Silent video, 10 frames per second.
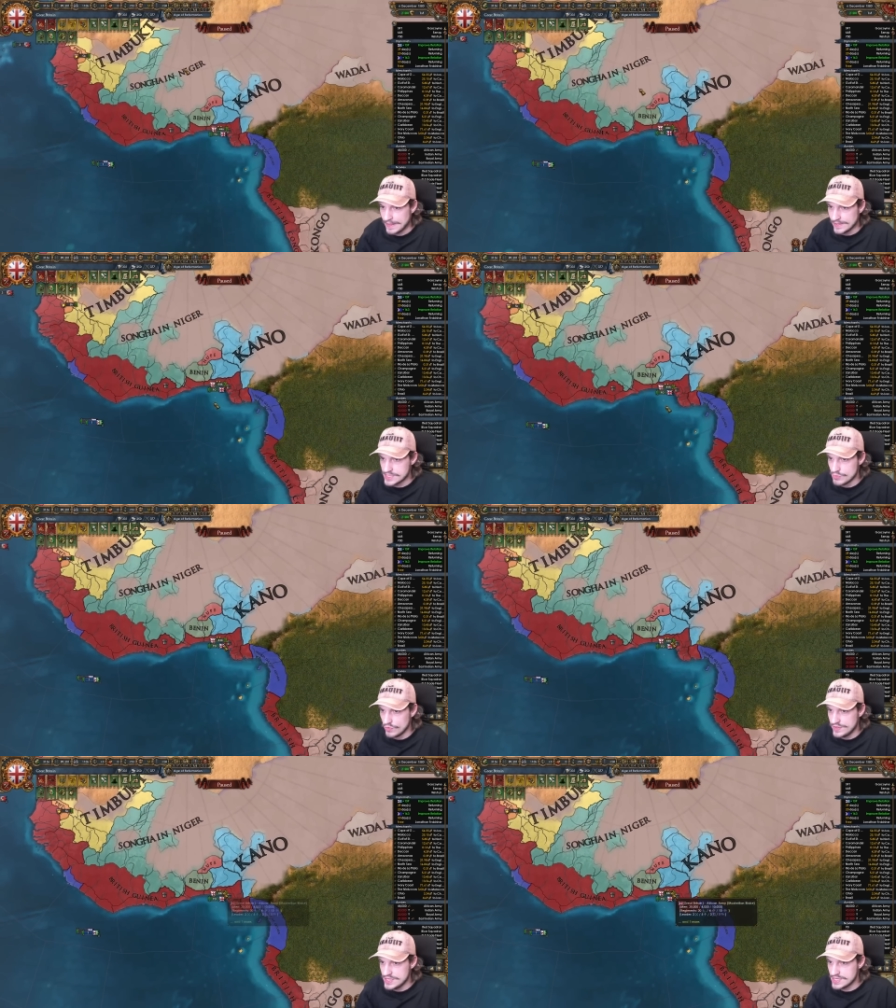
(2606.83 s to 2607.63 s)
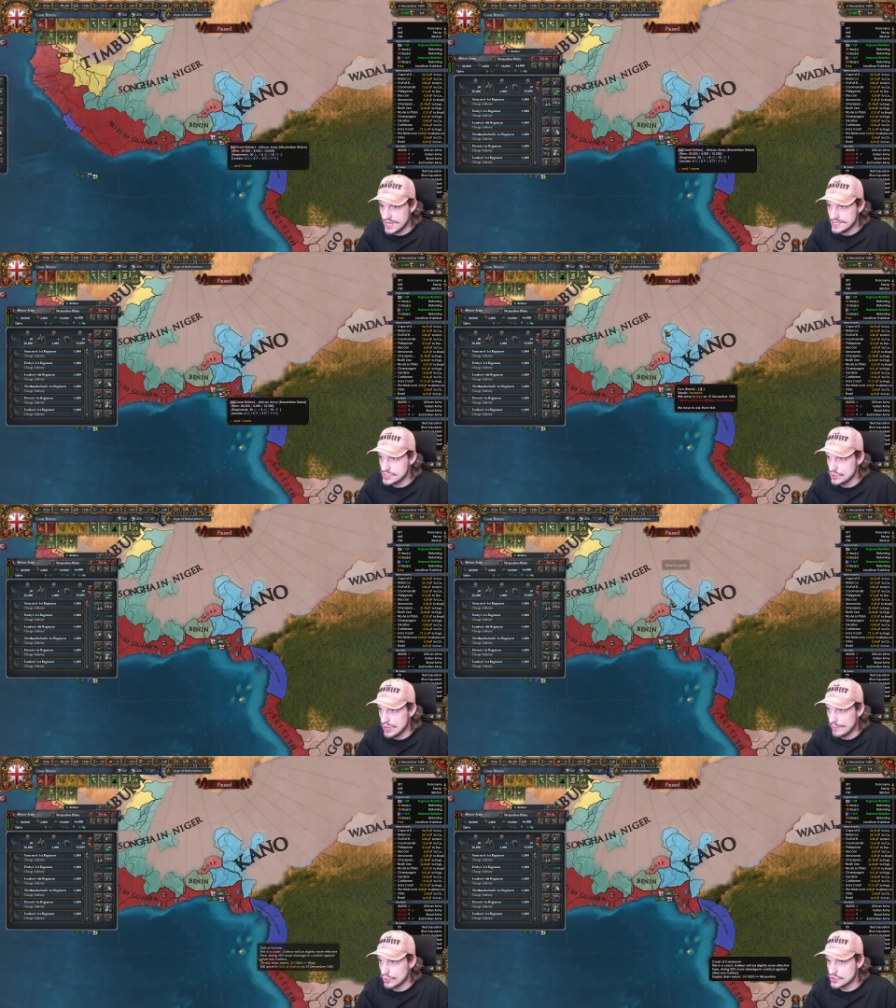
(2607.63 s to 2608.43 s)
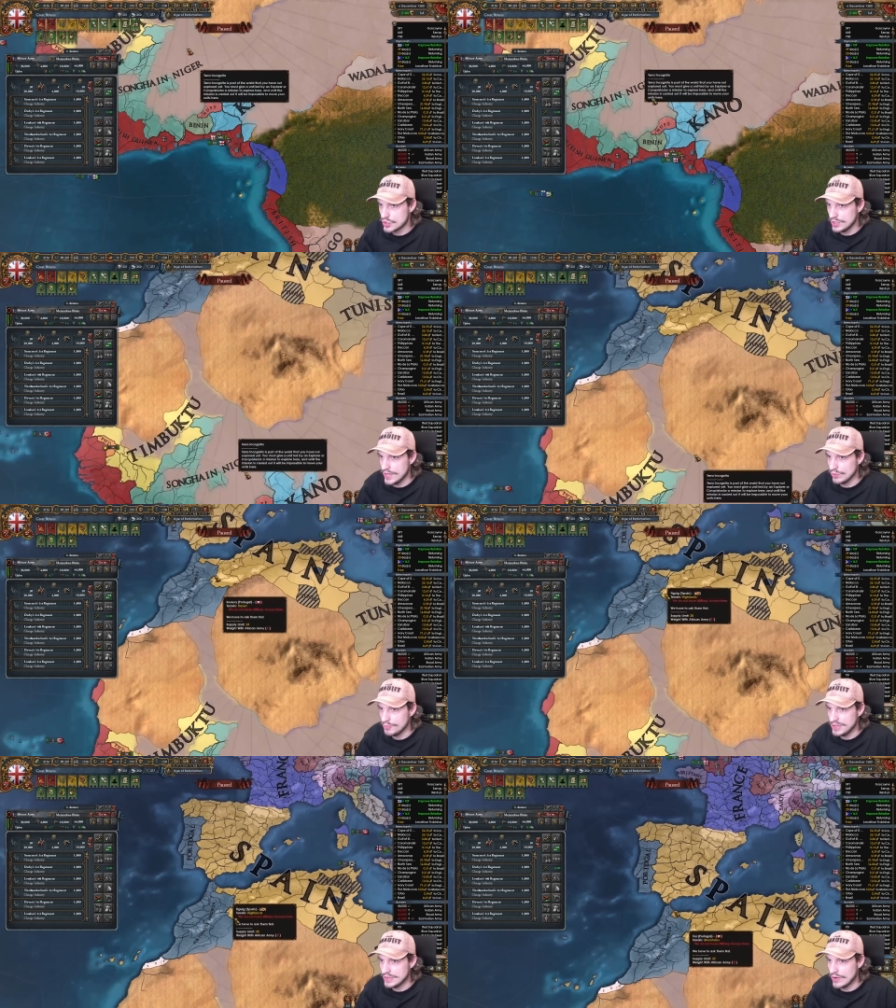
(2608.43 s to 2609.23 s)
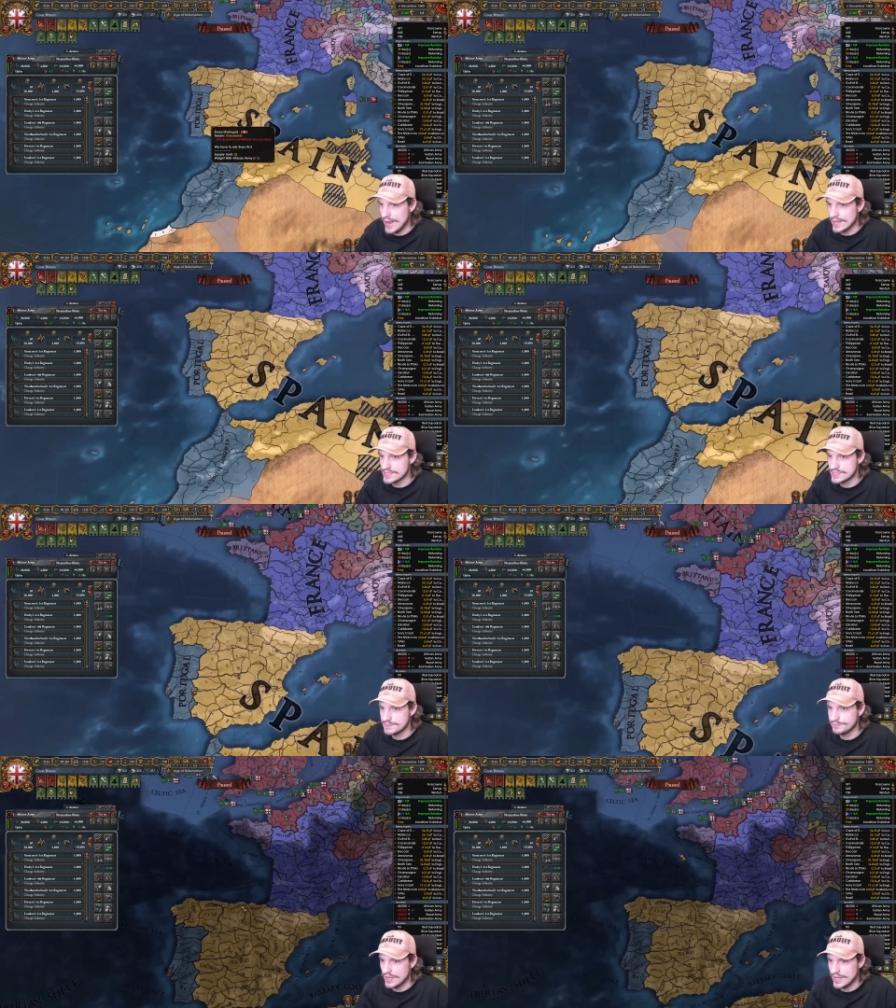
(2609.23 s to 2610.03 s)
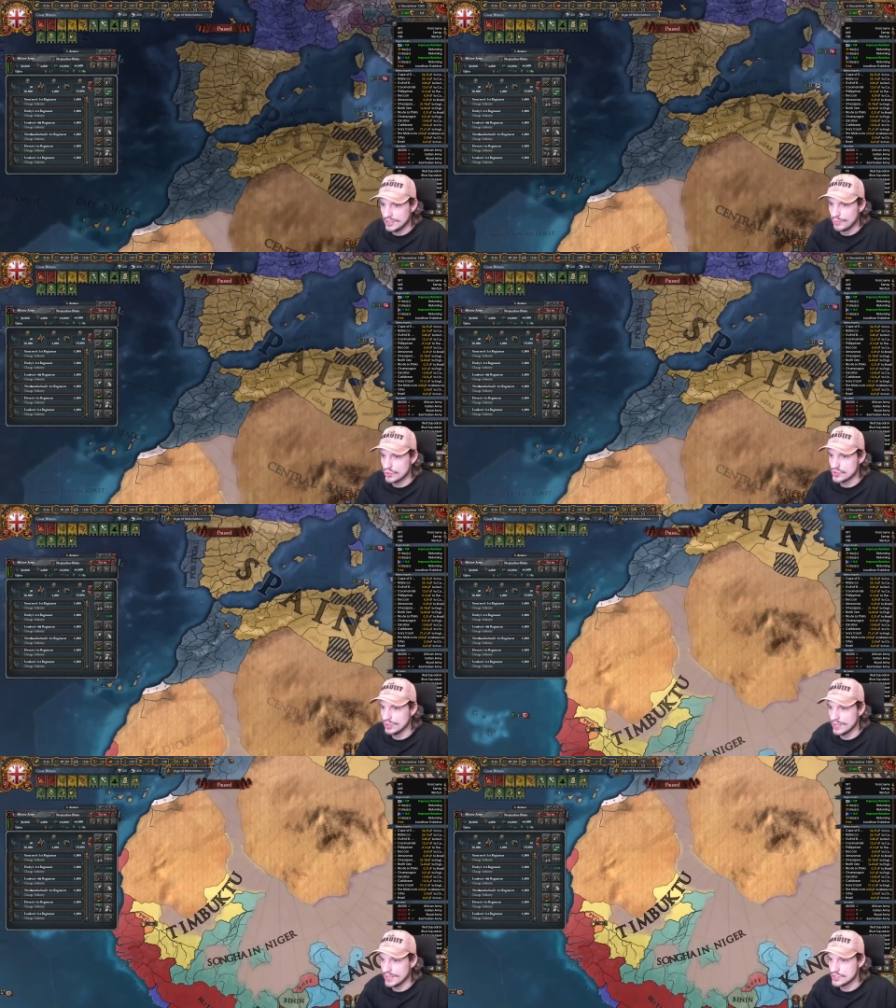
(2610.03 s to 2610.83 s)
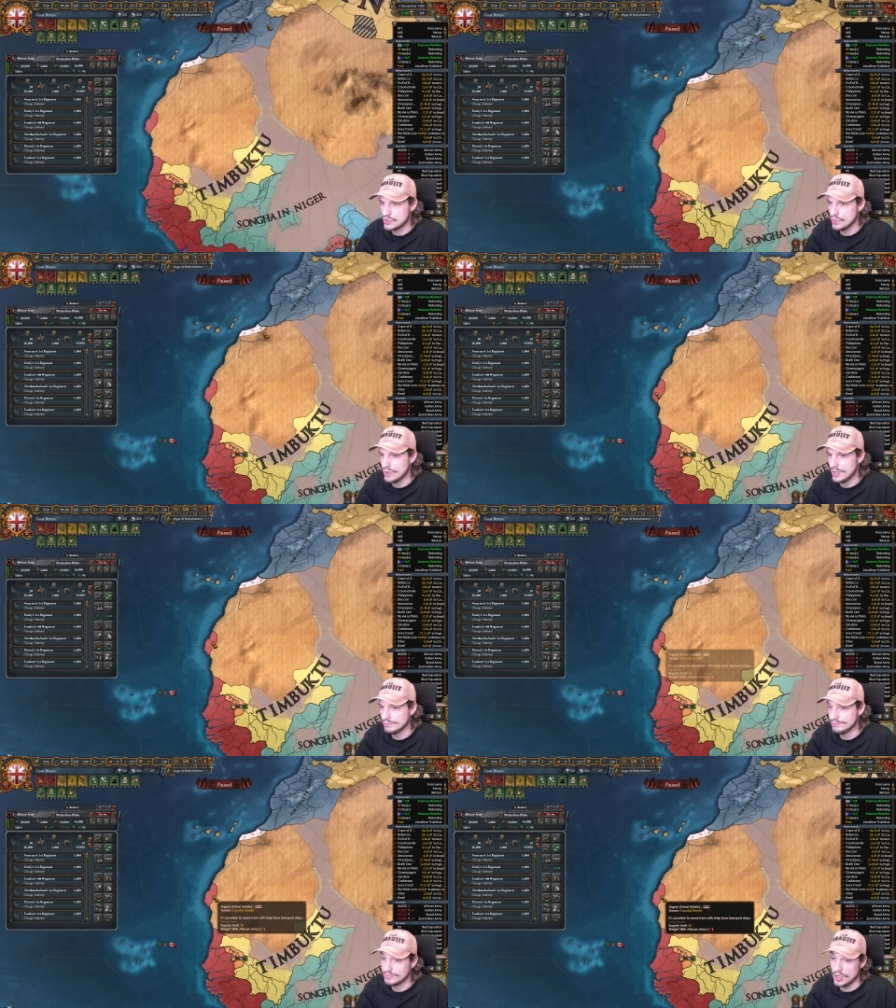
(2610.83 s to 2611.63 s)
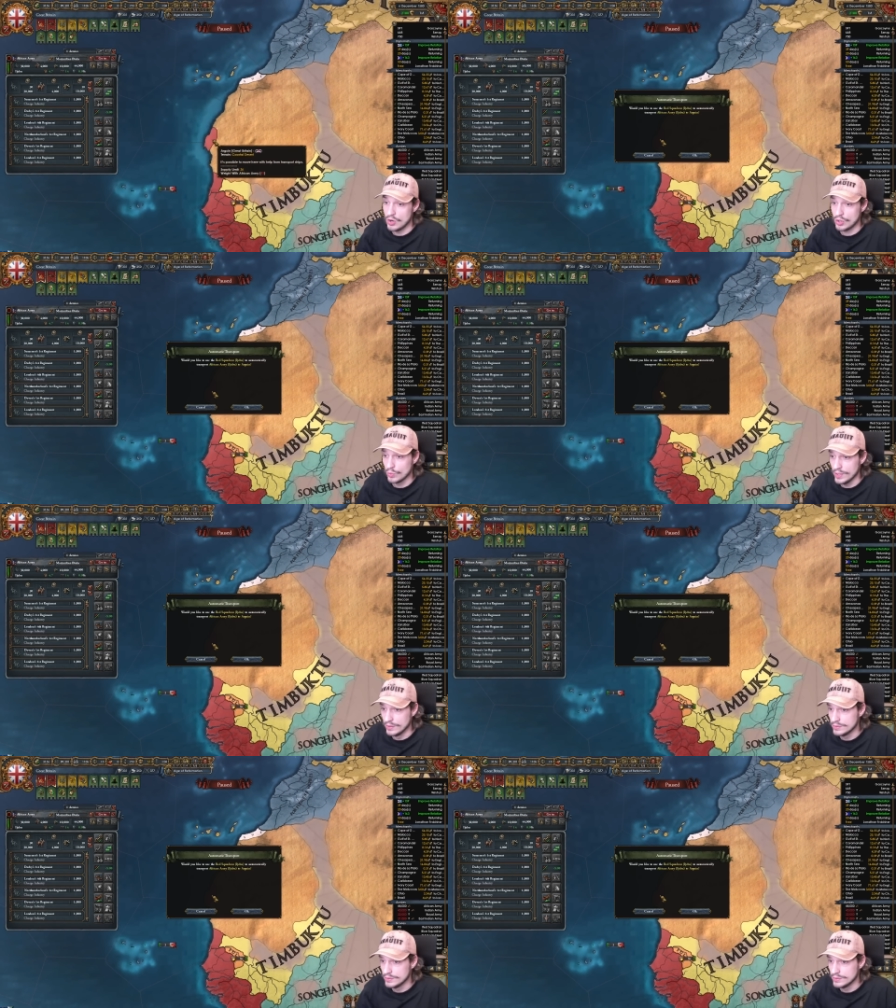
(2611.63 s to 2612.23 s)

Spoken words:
let's move these guys to Portugal and we'll beat their ass. Not to Portugal, I guess, to Arguin.